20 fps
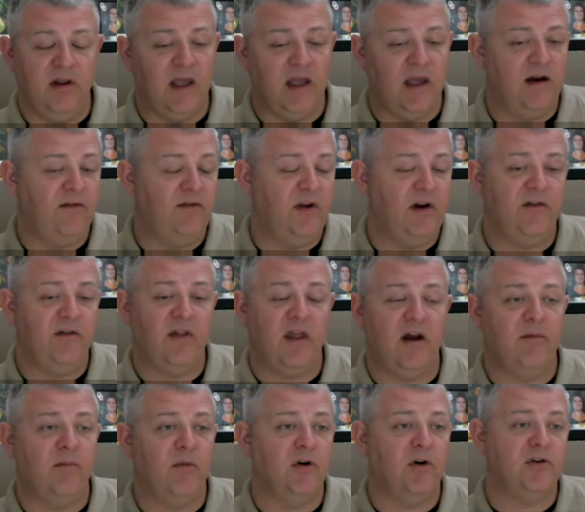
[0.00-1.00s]
that event of
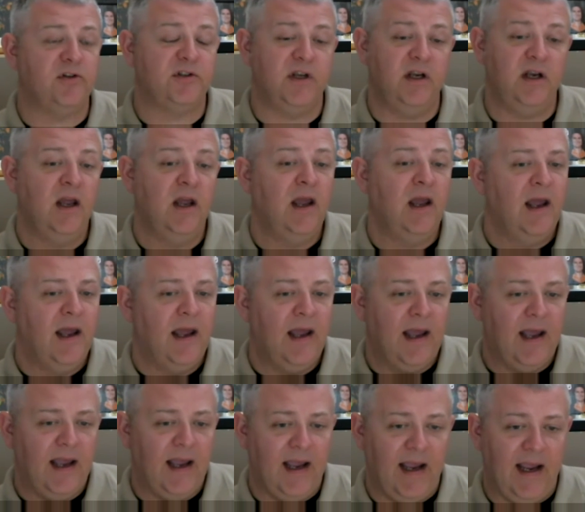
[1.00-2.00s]
that emergency.
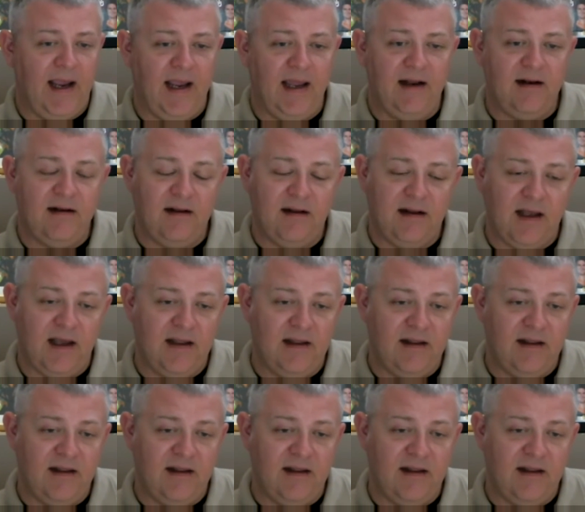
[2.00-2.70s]
And